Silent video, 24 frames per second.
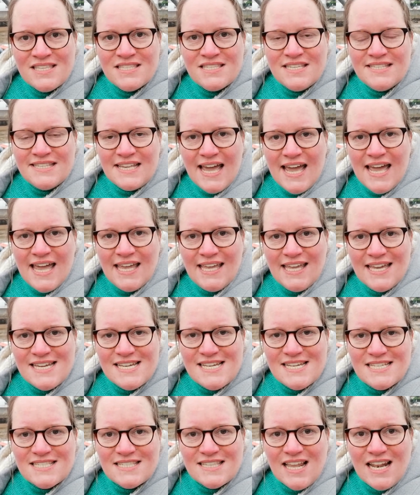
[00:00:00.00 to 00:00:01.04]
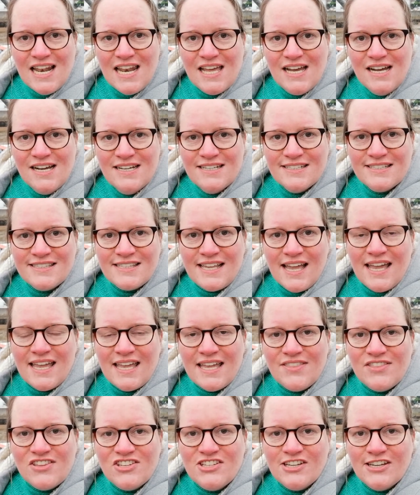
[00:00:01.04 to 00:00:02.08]
Today is the last day
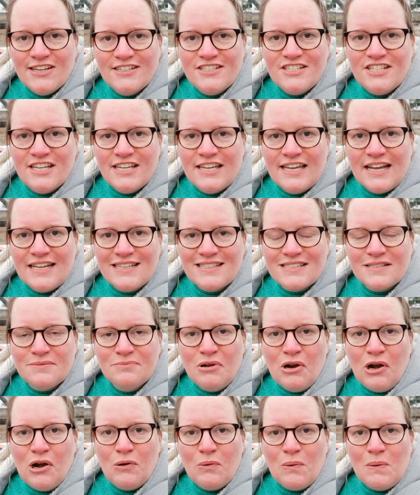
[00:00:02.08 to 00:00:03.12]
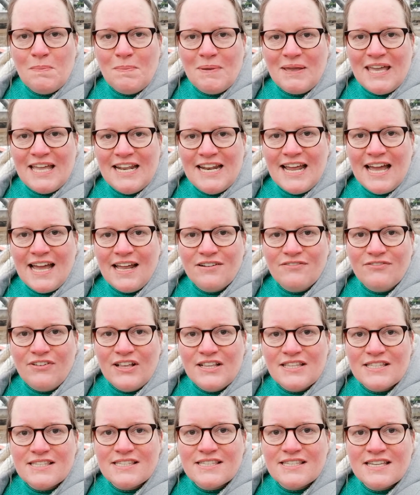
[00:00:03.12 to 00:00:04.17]
in the church year, and tomorrow we begin
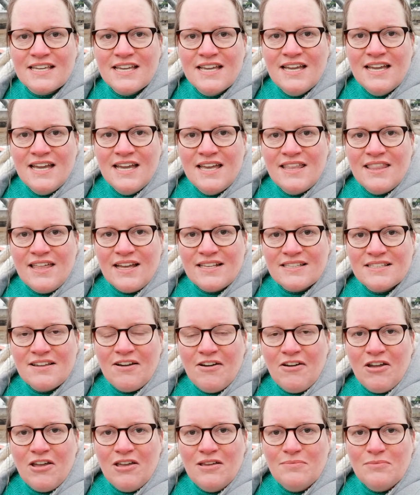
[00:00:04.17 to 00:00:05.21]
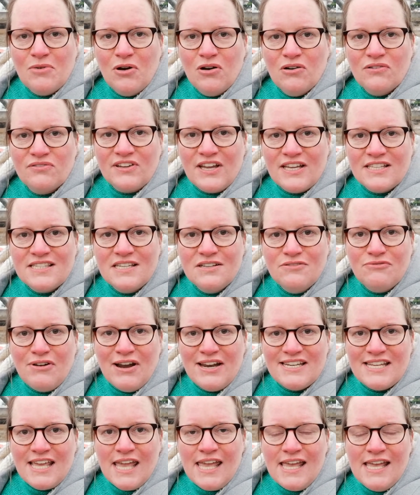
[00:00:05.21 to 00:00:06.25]
Advent, that time of getting
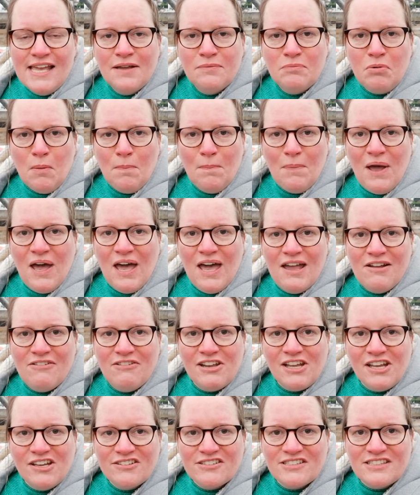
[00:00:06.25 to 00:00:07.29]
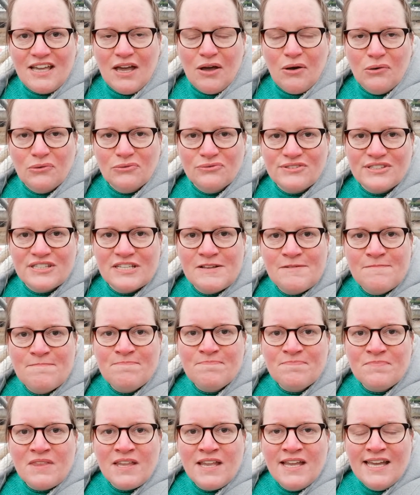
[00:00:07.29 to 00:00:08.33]
ready, preparing ourselves
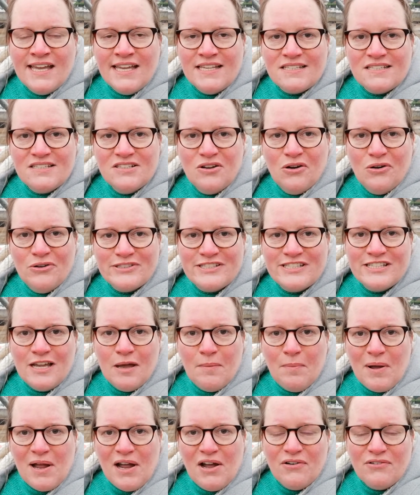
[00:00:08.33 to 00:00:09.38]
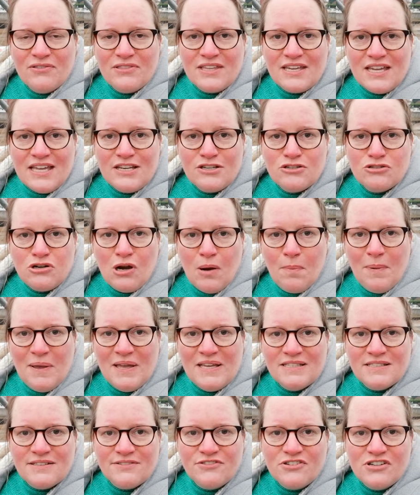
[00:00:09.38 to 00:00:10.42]
it's not about the
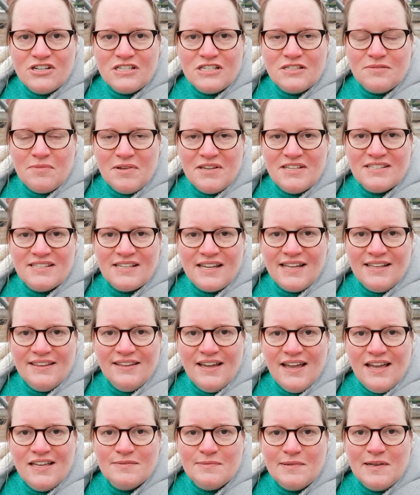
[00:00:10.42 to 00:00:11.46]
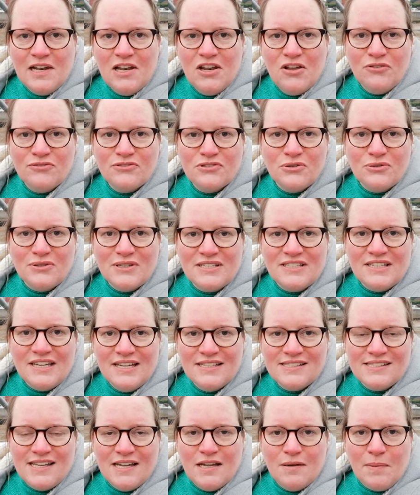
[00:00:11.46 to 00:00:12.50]
trappings of Christmas. And there has been a lot of talk this year,
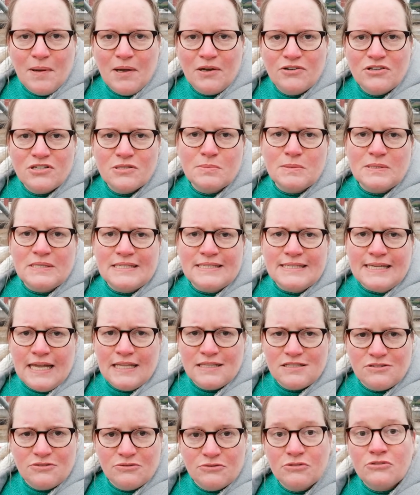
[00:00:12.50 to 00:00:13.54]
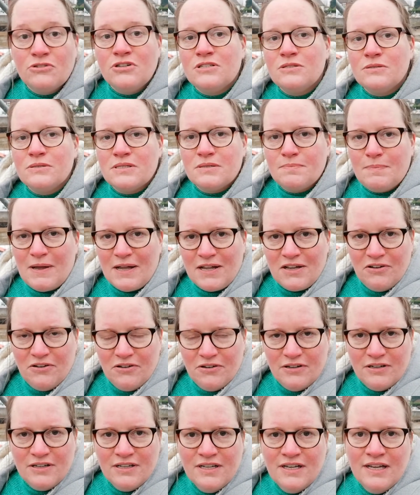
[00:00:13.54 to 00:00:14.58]
hasn't there, about Christmas is cancelled, Christmas is back
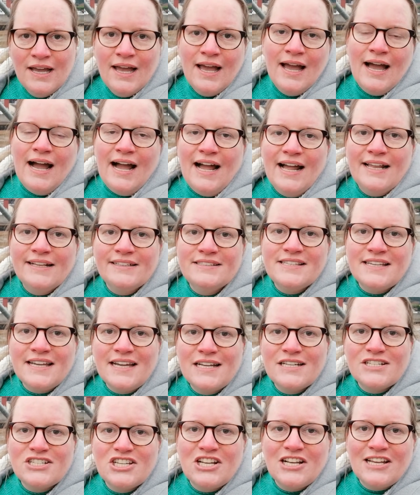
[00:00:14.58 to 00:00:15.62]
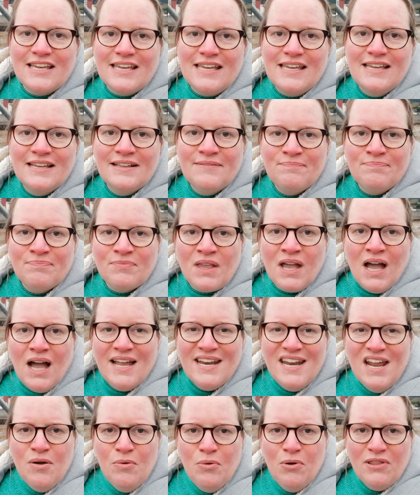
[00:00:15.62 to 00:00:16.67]
on. And actually, I
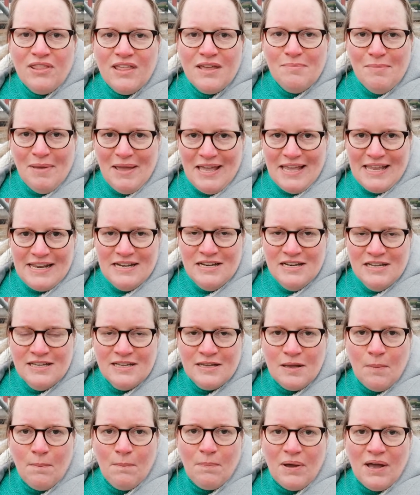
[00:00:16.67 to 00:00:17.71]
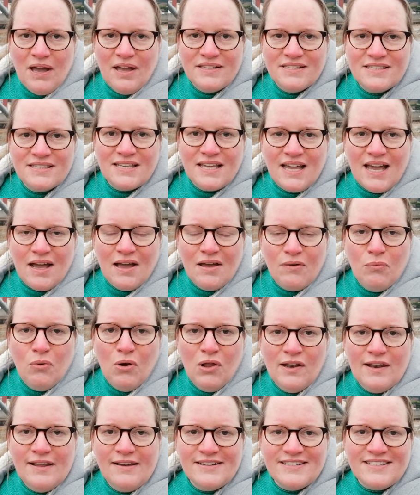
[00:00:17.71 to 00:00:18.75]
know what they mean, but uh,
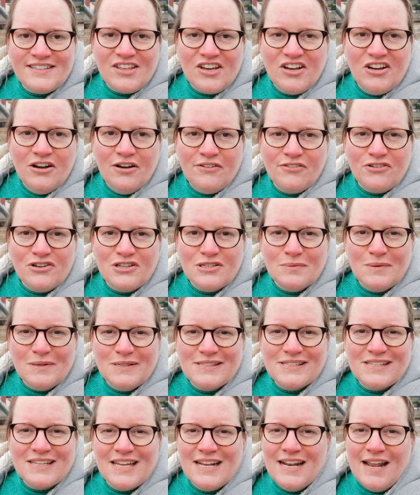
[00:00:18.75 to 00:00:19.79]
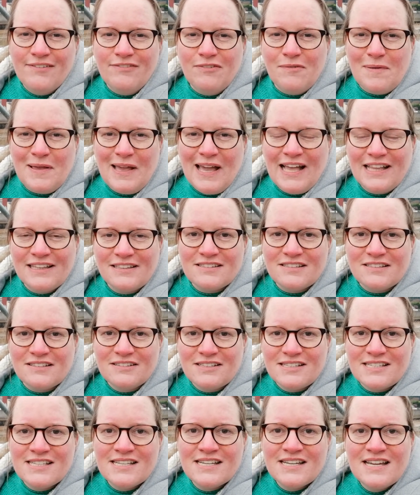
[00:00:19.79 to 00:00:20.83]
what lies at the heart of Christmas can never be
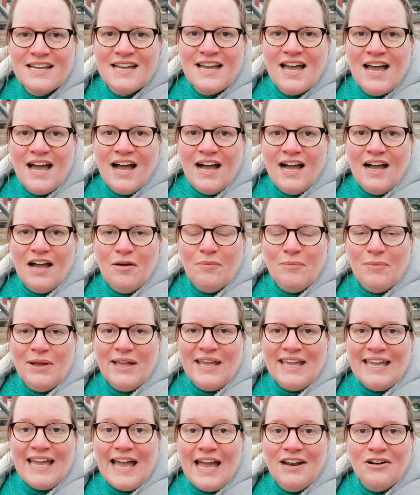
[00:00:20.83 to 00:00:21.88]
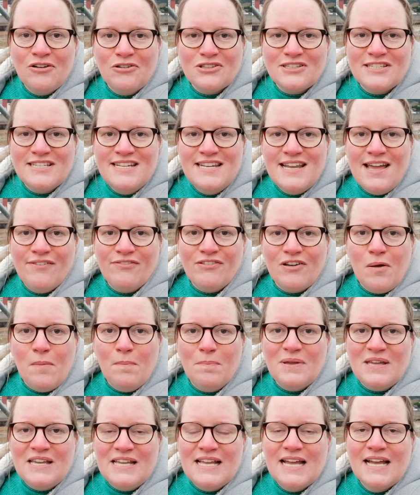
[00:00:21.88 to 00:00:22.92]
cancelled. Um, it cannot never
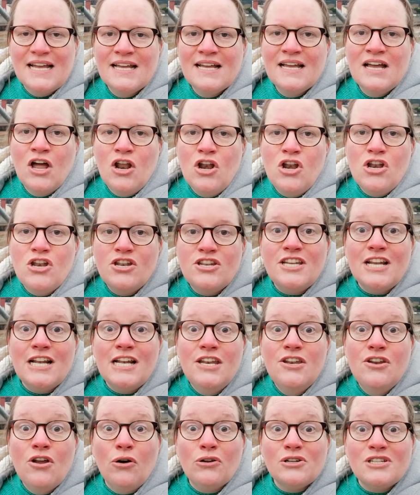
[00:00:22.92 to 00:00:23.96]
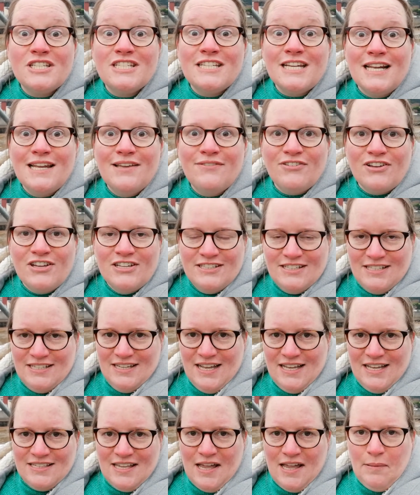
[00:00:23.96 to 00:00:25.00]
be de not delivered,
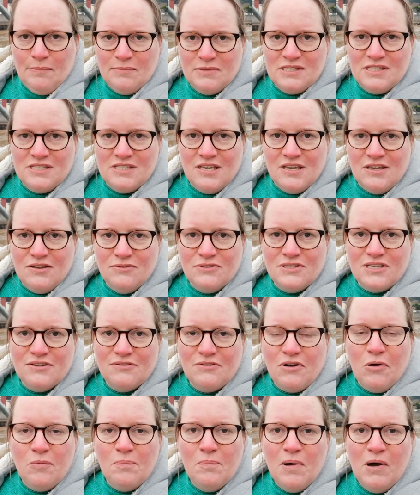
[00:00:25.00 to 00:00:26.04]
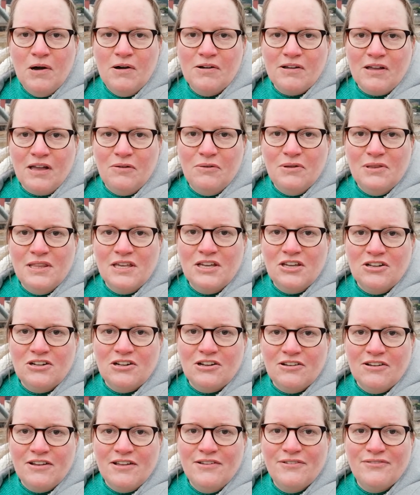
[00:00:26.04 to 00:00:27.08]
as happened to dear old Margot in The Good
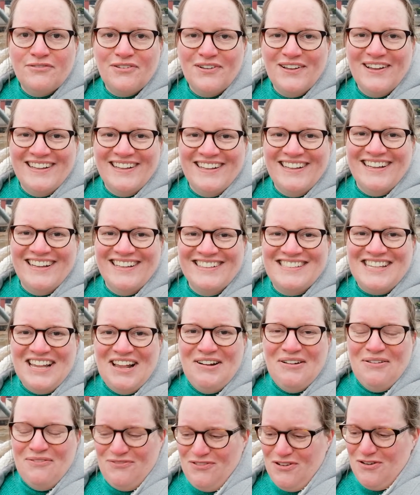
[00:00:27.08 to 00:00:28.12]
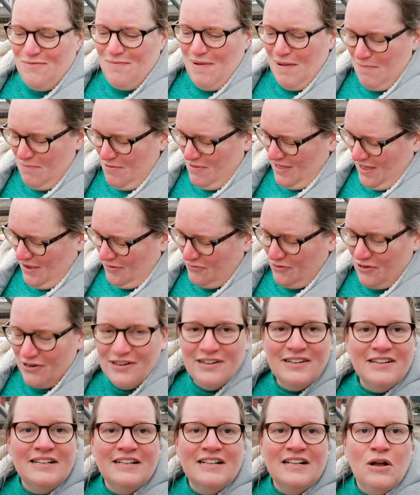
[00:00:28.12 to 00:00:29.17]
Life. I don't know if you remember that one,
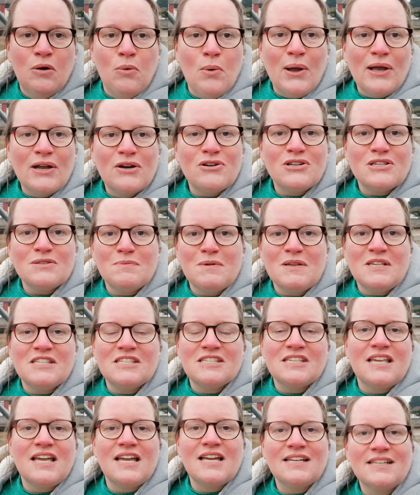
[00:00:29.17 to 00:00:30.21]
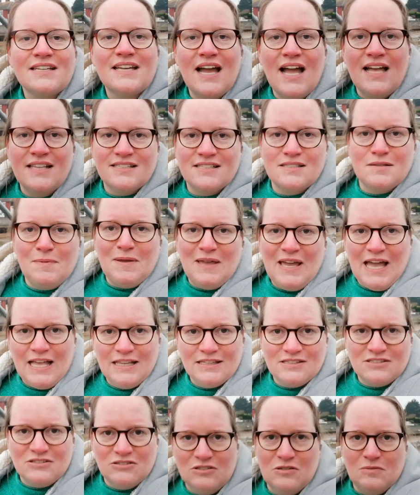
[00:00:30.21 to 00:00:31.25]
when Christmas has to be
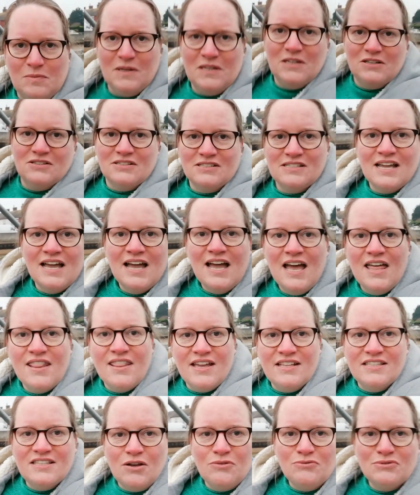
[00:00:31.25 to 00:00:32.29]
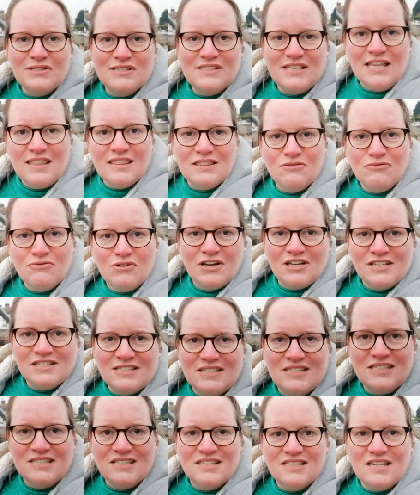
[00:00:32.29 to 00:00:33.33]
cancelled because they don't send the right
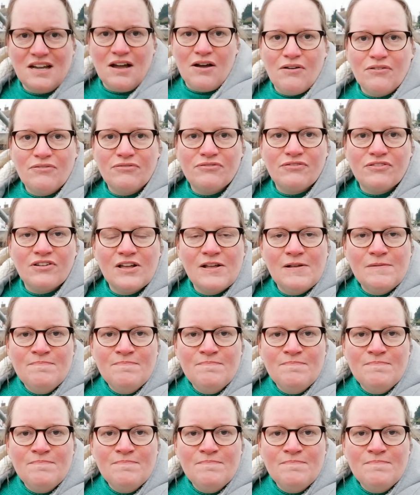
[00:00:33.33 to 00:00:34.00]
stuff.